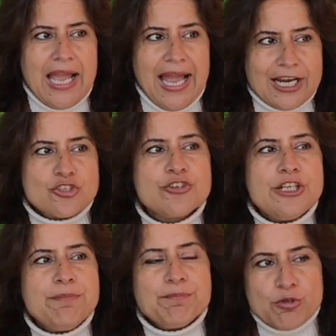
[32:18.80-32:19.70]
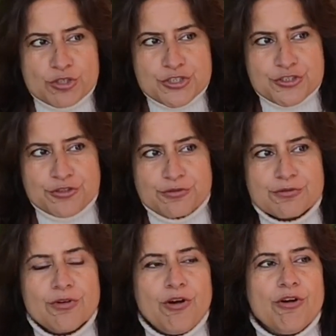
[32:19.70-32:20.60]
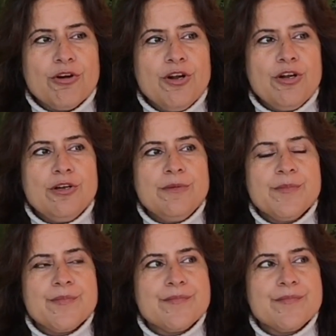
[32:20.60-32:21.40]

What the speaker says: actually pushed you, or